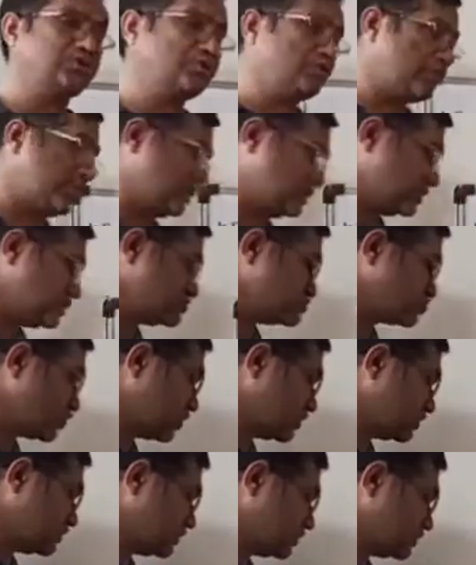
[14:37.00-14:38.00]
doing the
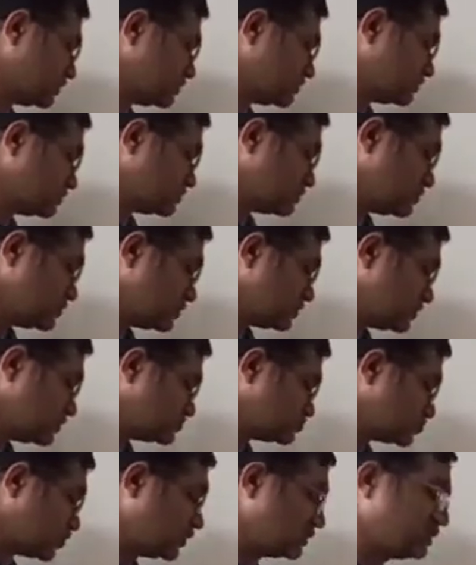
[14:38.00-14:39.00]

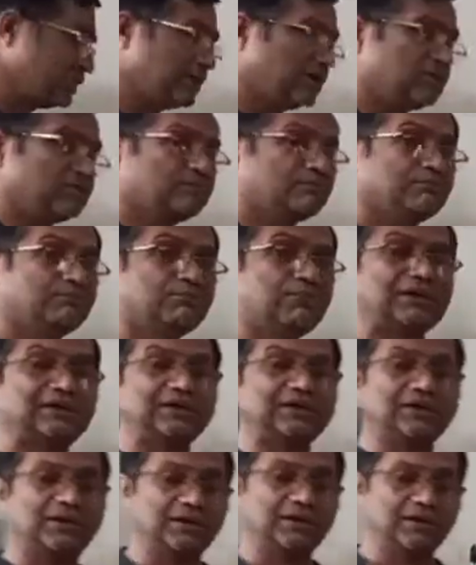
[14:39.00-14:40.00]
sorting
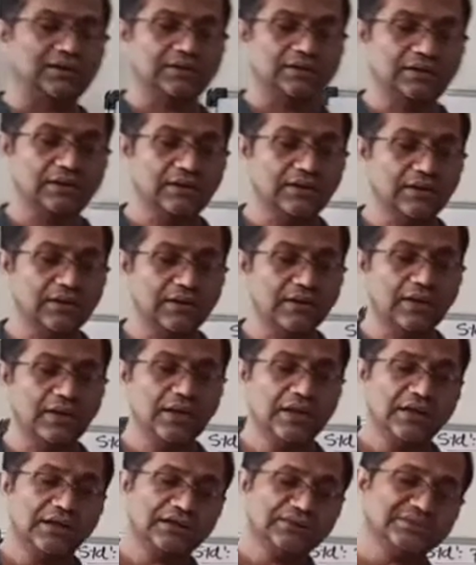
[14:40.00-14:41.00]
material,
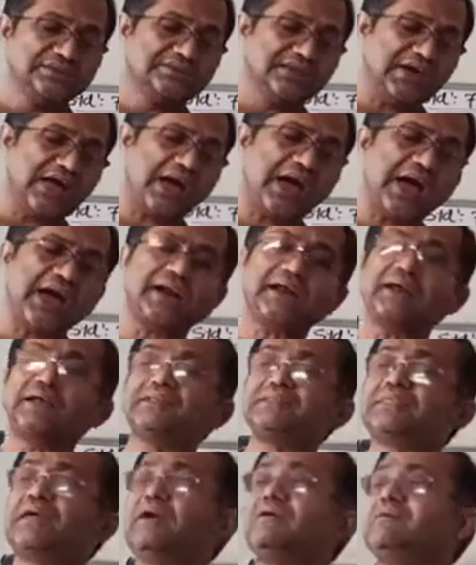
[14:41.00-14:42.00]
they are
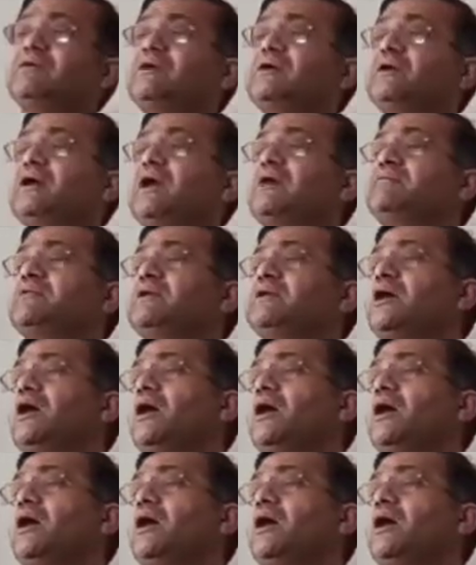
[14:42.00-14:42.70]
having a